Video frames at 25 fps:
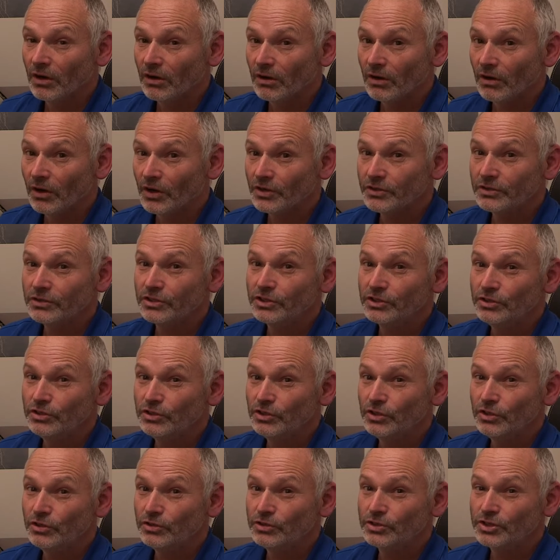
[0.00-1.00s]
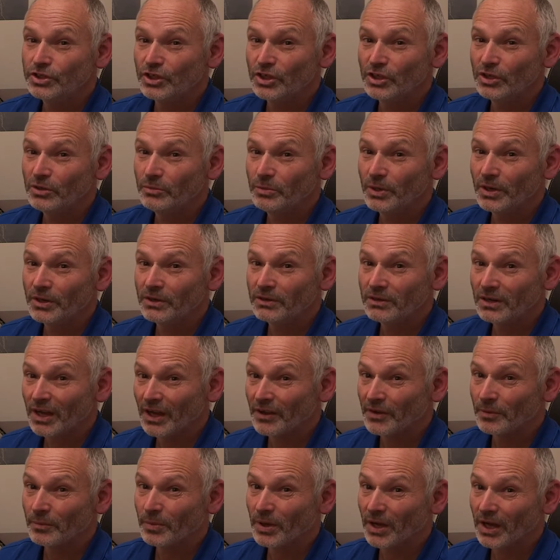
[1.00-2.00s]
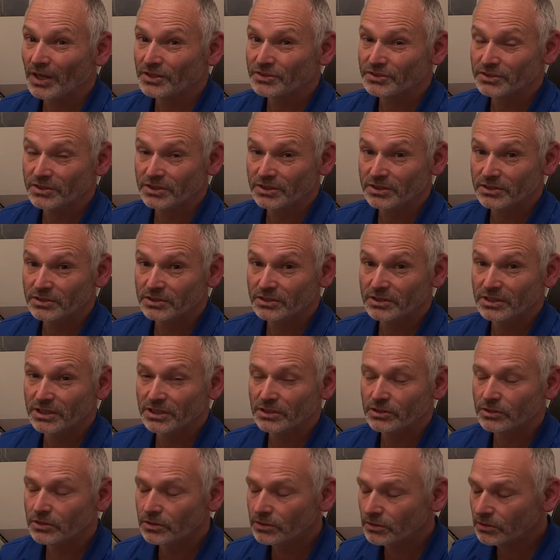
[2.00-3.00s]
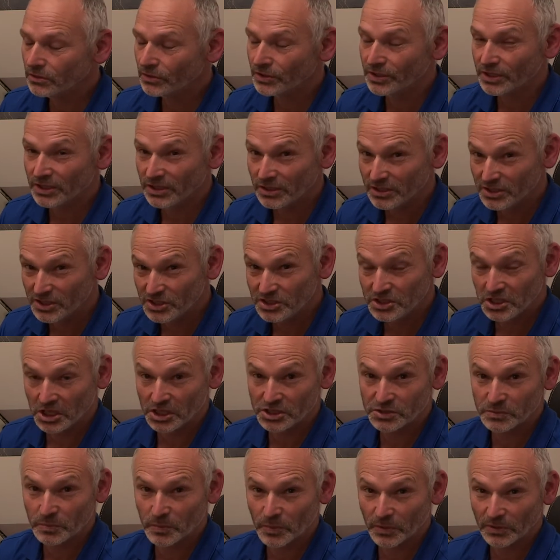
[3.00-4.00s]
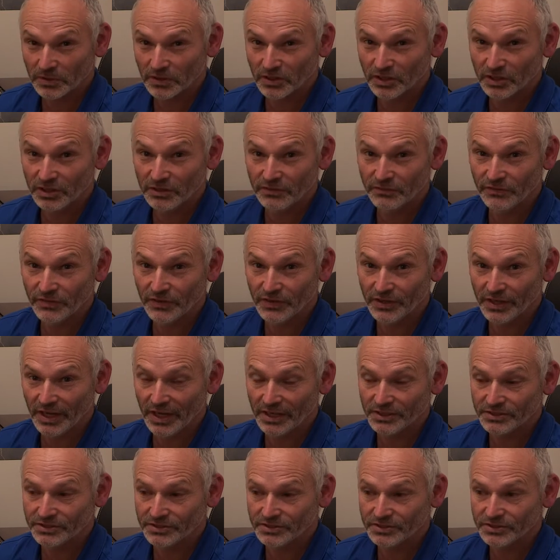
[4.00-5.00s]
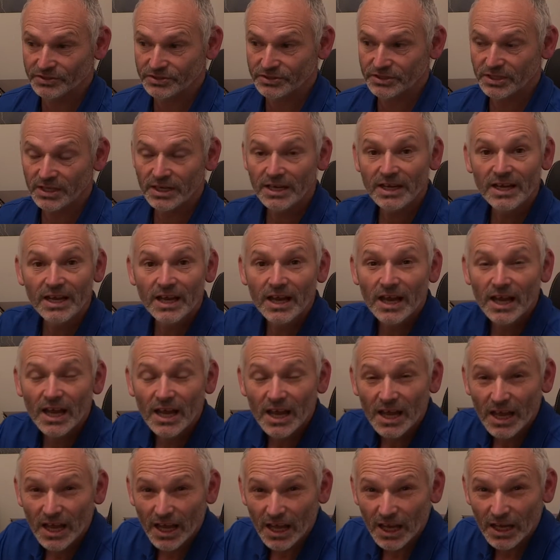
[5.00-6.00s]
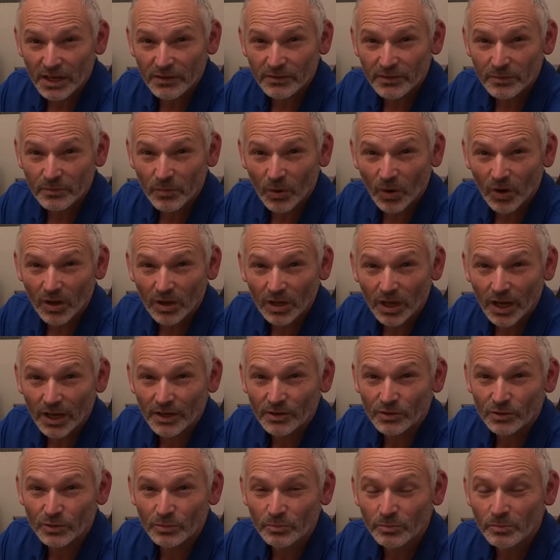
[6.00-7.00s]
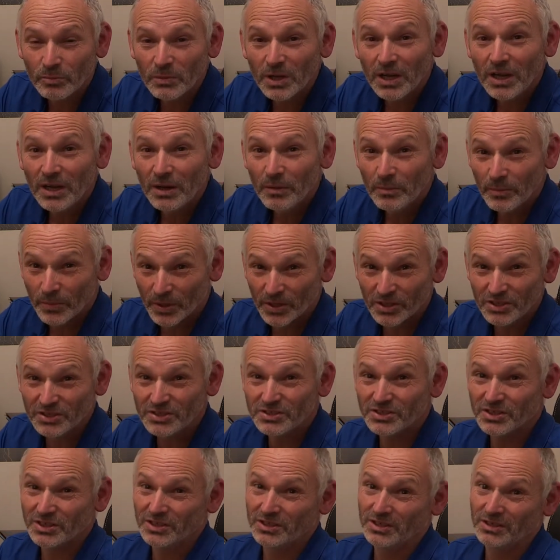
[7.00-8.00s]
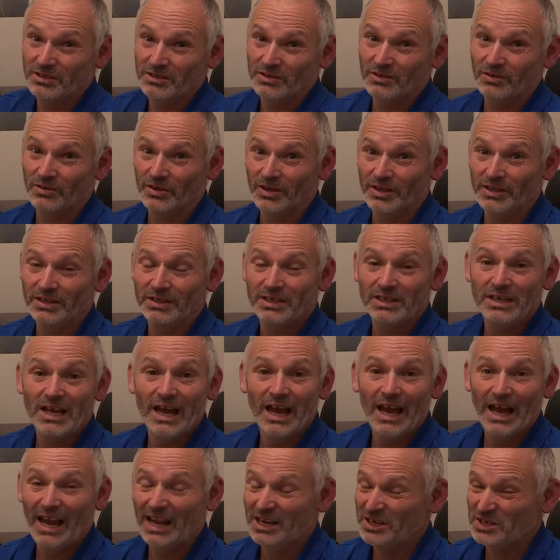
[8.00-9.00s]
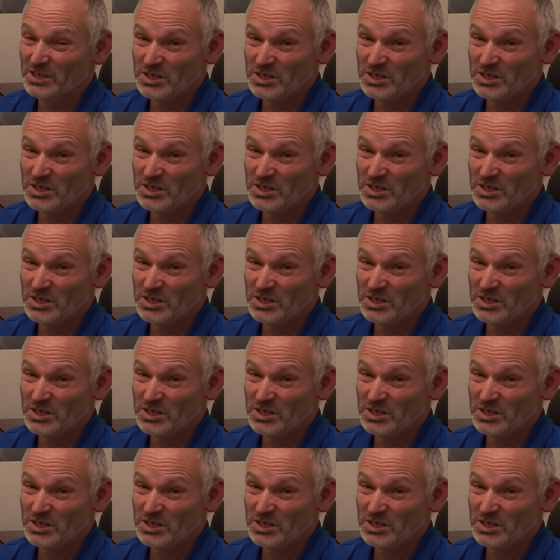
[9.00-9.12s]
on the YouTube and other parts of the internet, looking desperately for the answers. Even my local PC guy had